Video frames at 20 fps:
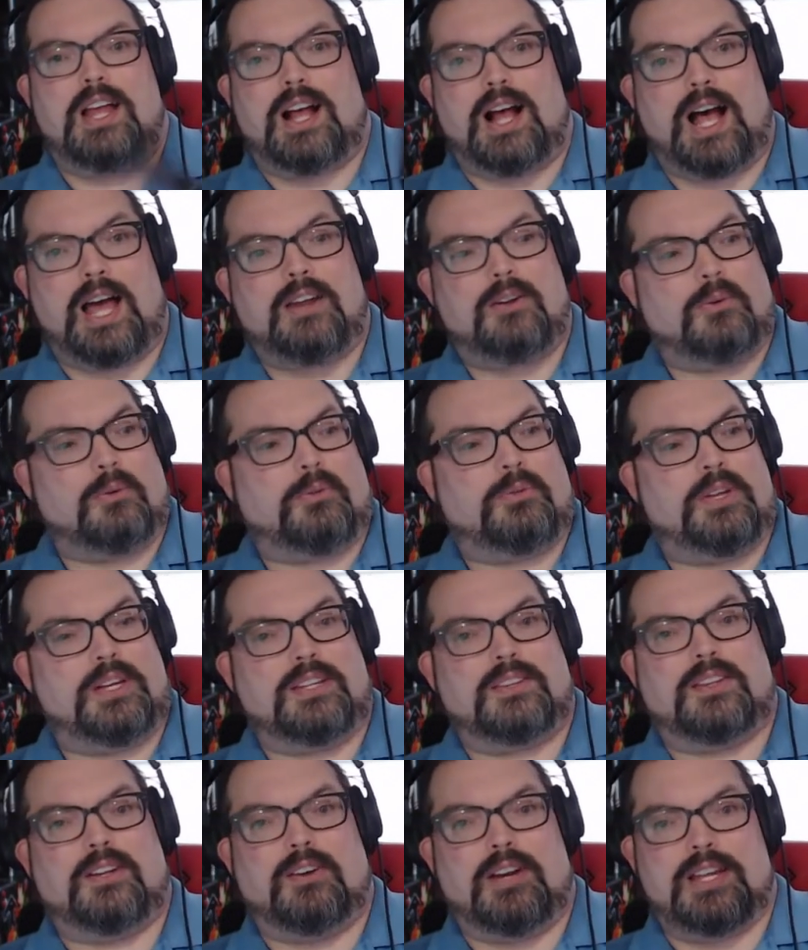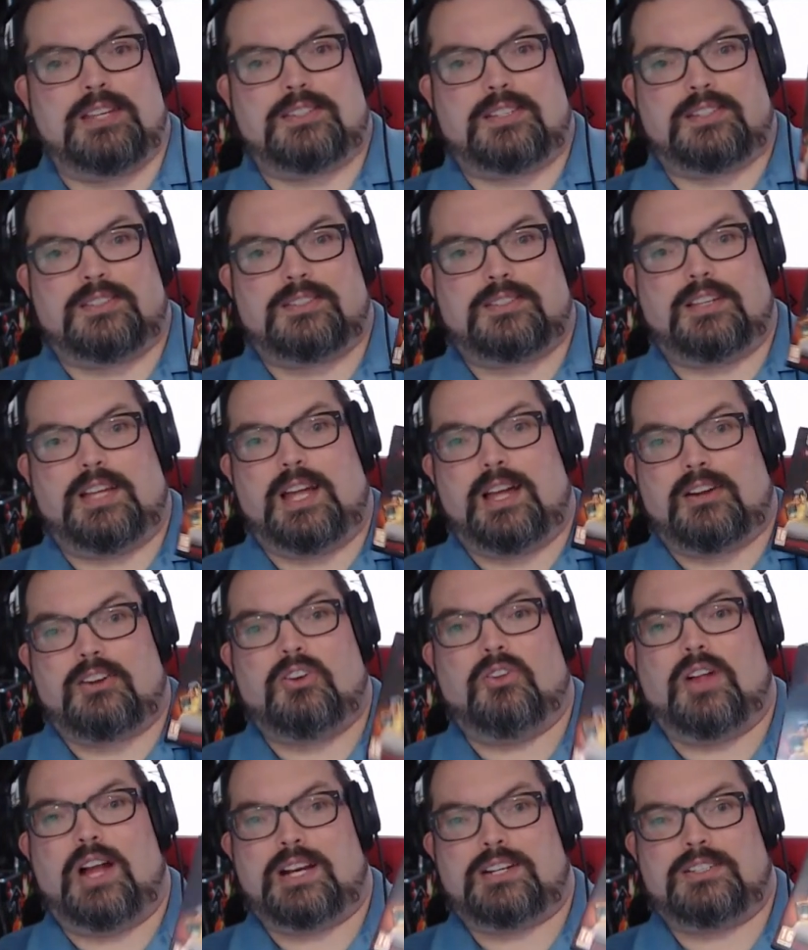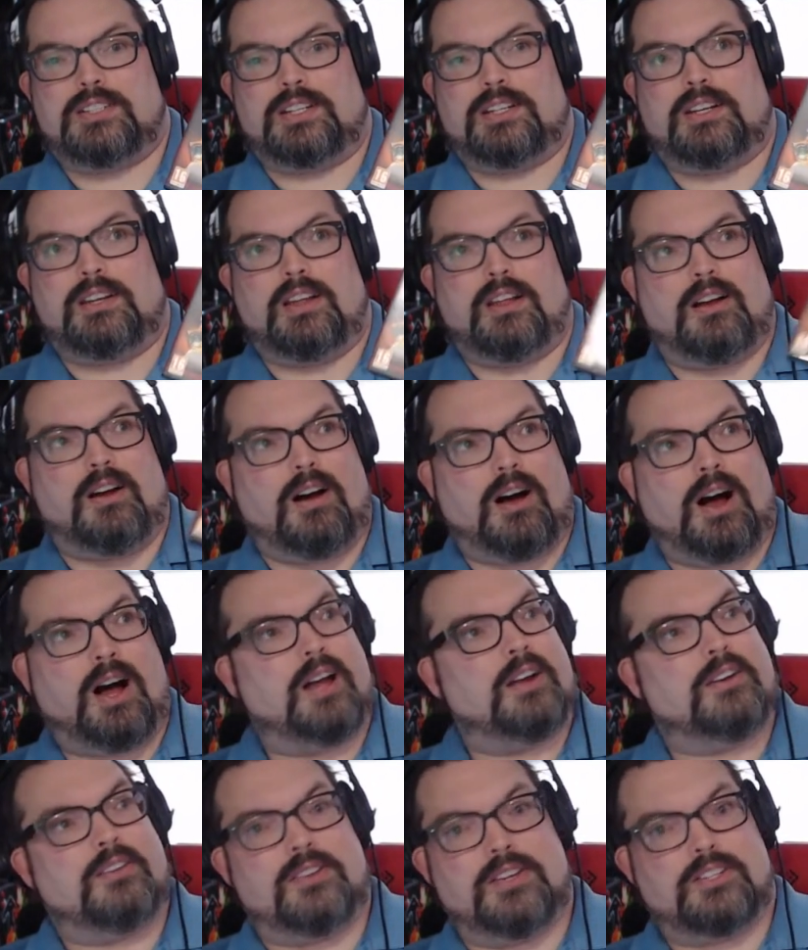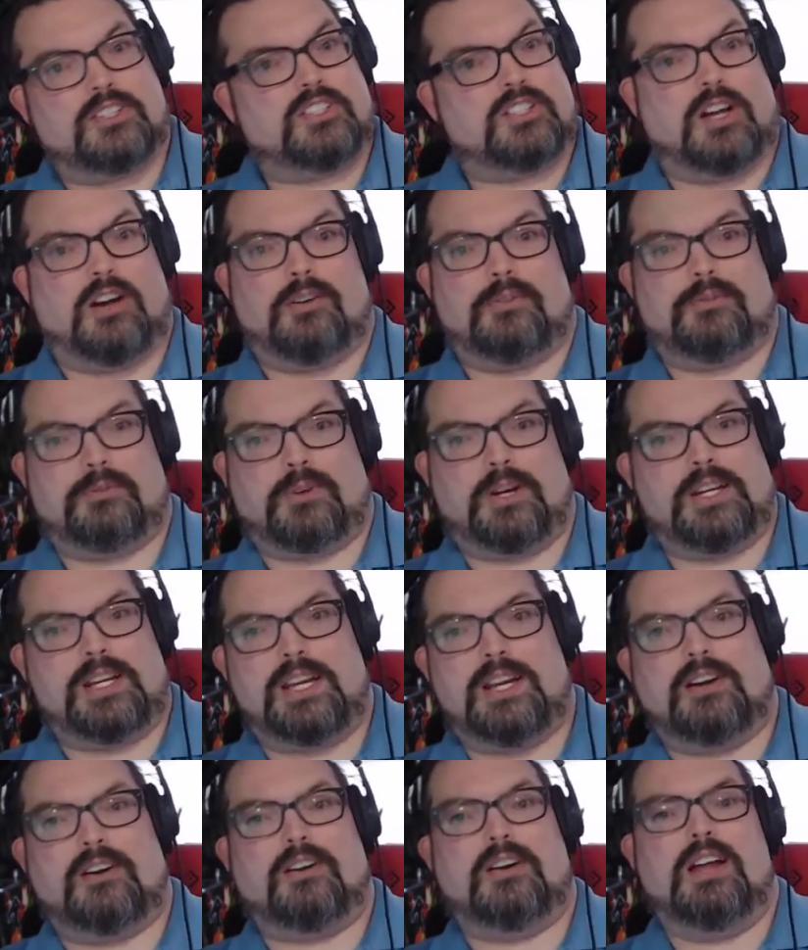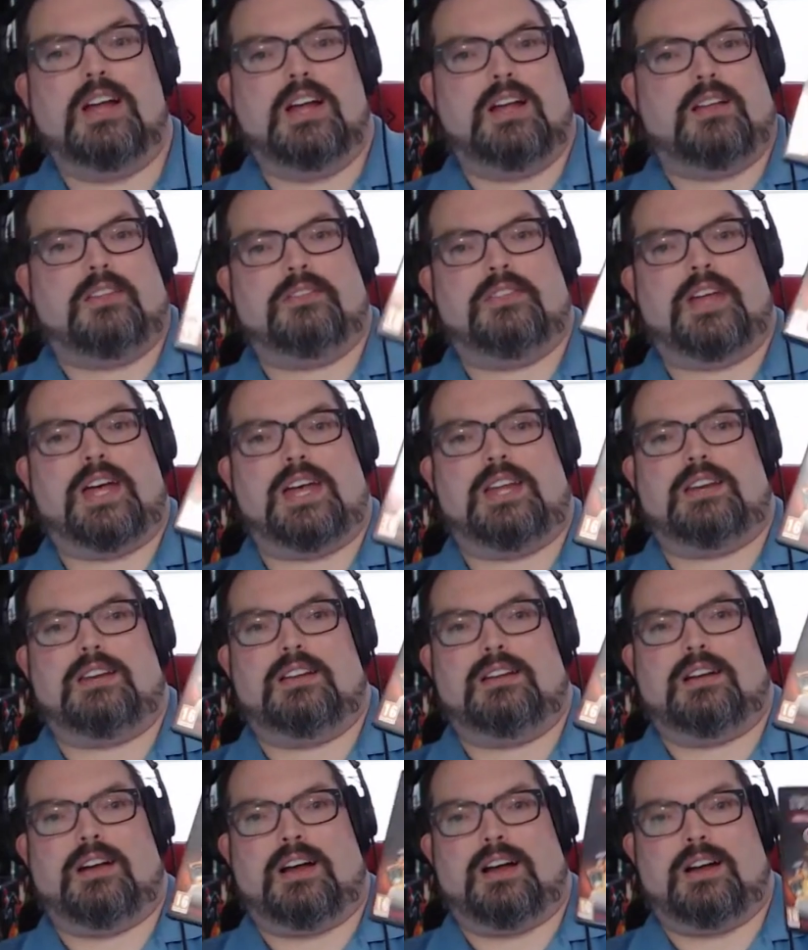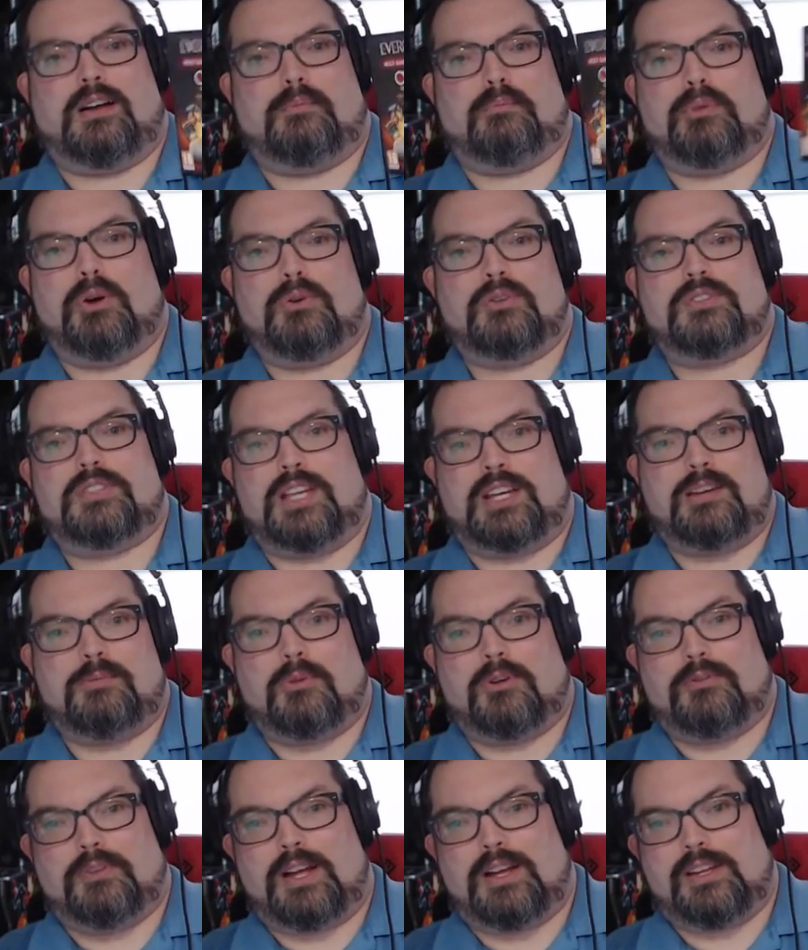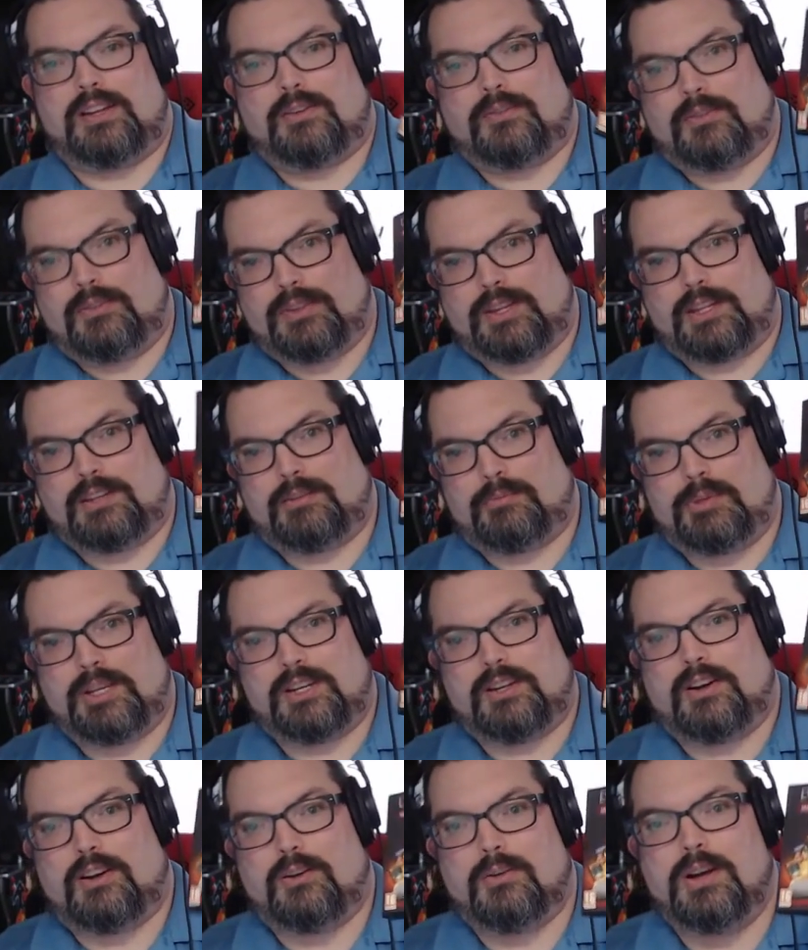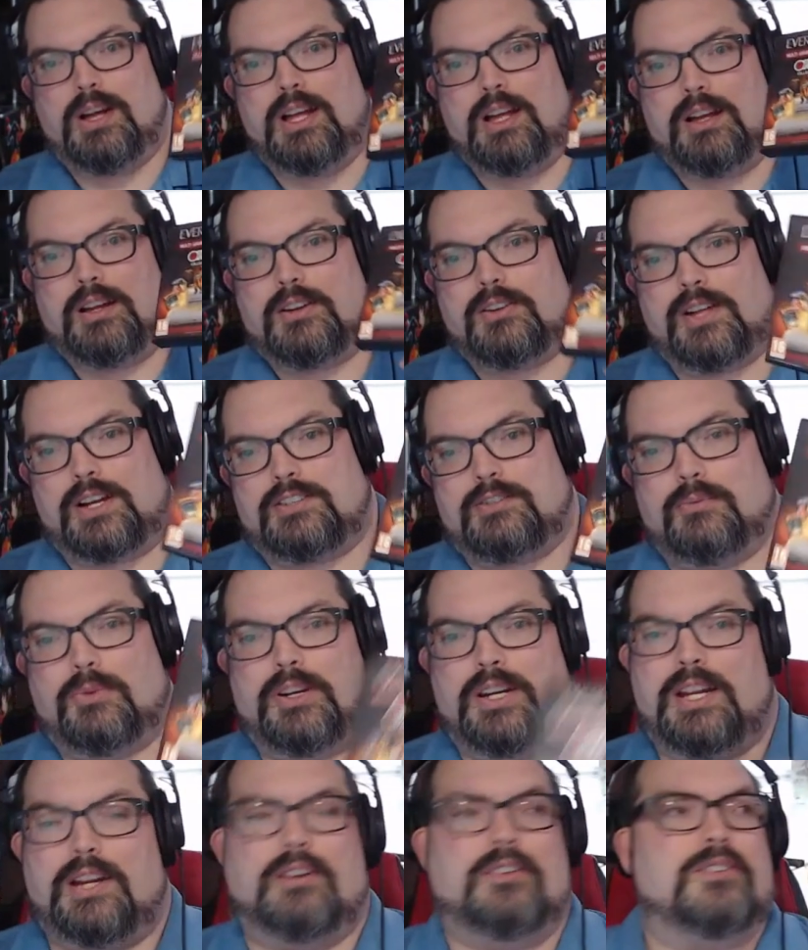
I don't think there is a, a collection on this shelf right here that uh, boasts any more value than Piko Collection 1 here.